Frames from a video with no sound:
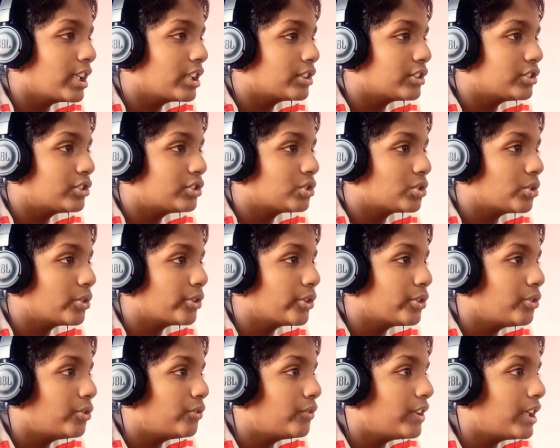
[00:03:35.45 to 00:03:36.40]
I'll just show
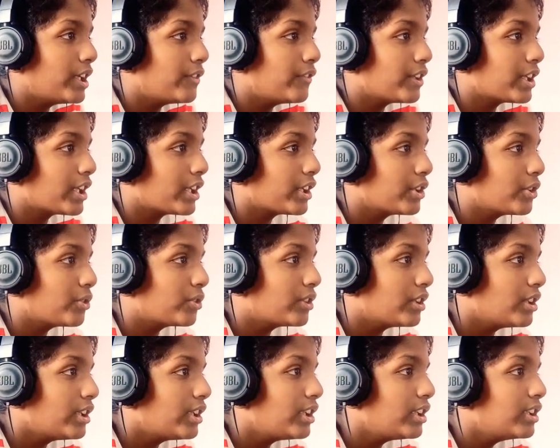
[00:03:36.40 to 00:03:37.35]
you where we can use
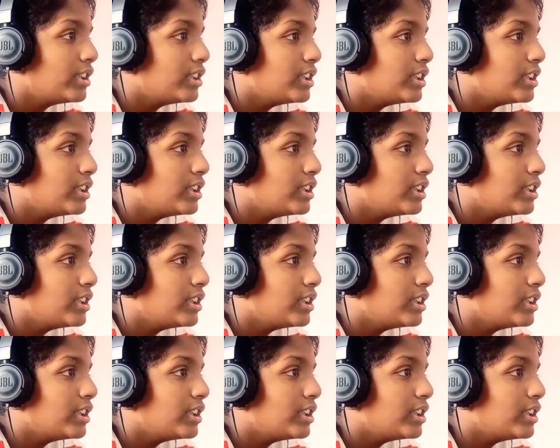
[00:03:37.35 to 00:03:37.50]
it.